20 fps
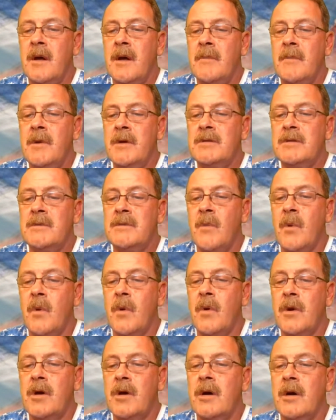Maybe some
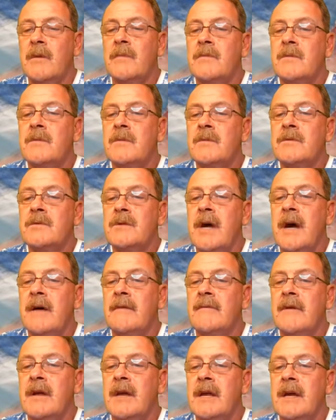more come
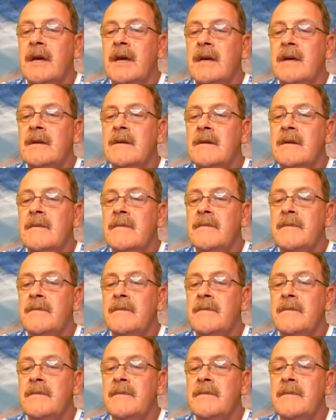traveling in.